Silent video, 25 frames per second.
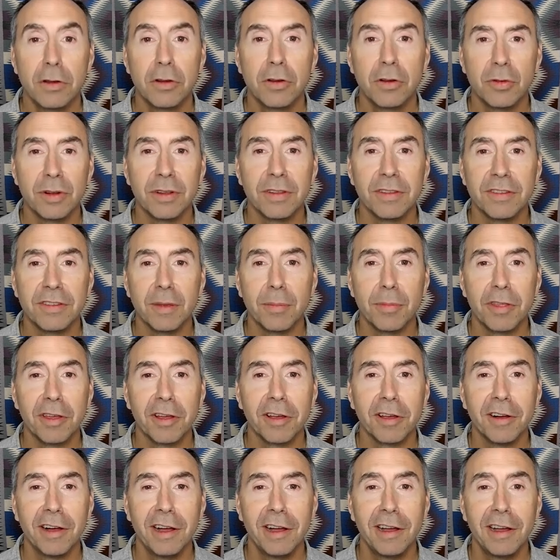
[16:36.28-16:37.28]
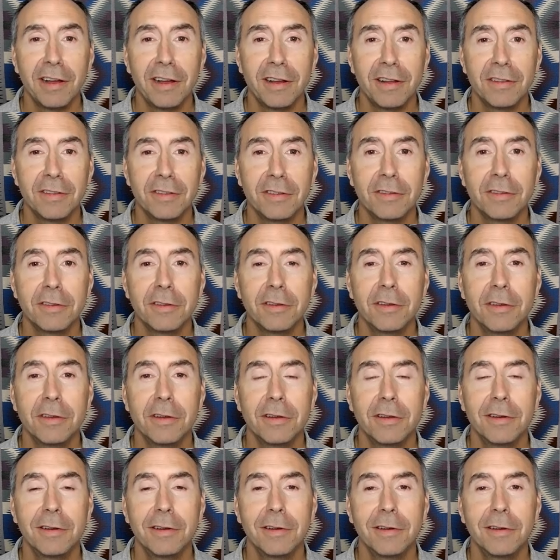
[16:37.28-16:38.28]
When something lands,
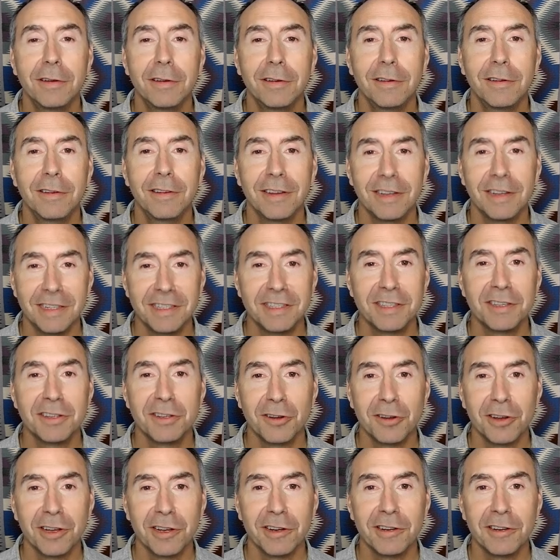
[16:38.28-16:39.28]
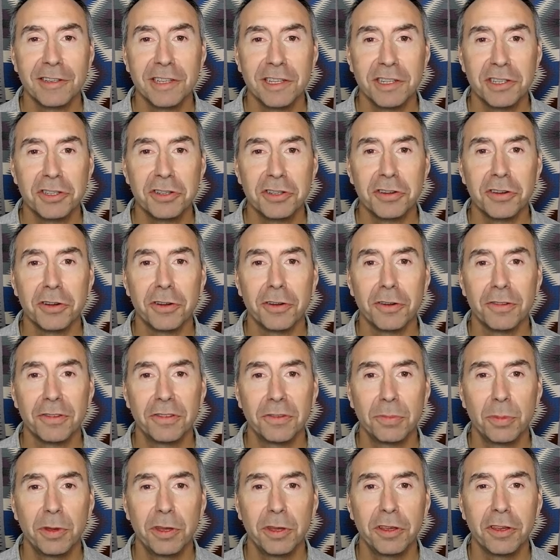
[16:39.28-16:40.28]
it's your inner teacher
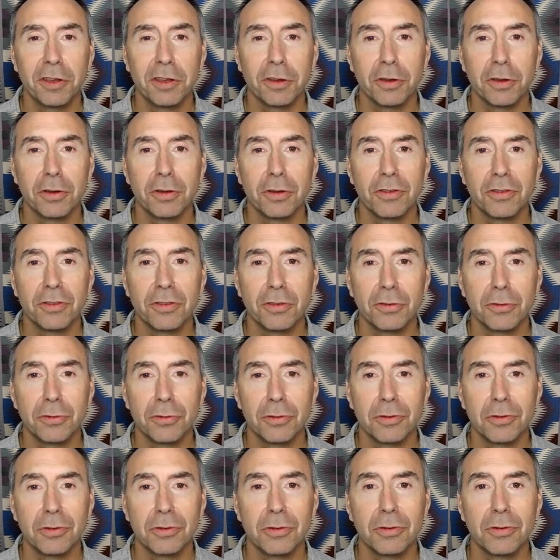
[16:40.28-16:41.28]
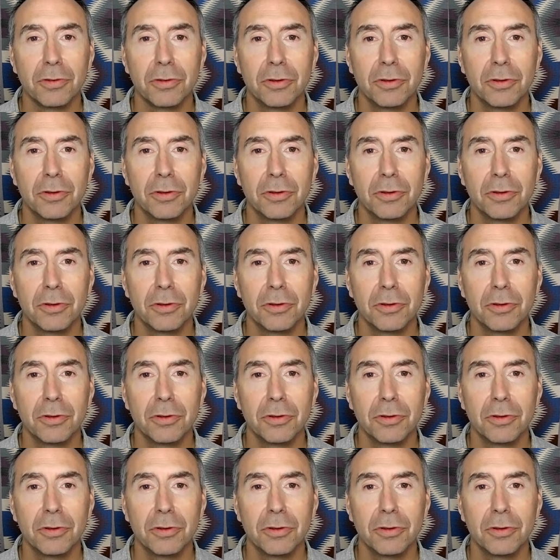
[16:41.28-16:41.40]
speaking to you